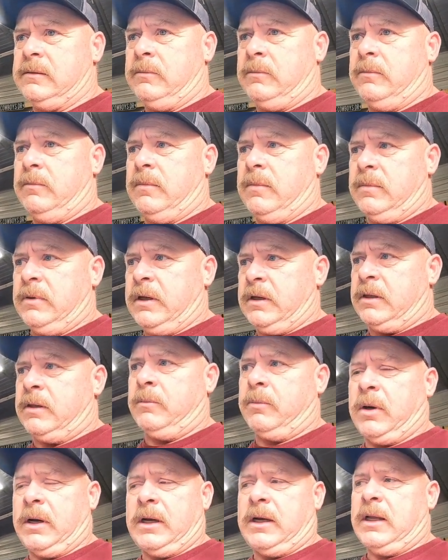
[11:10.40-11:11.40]
to get
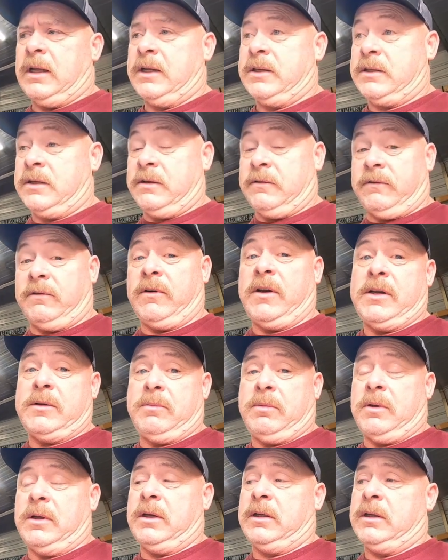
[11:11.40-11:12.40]
the brake lines and the freeze
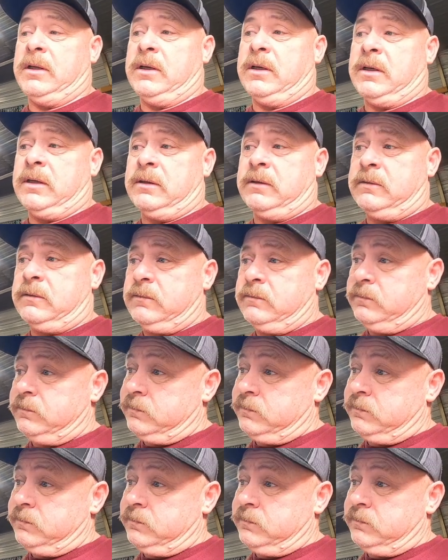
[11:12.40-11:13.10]
plug done,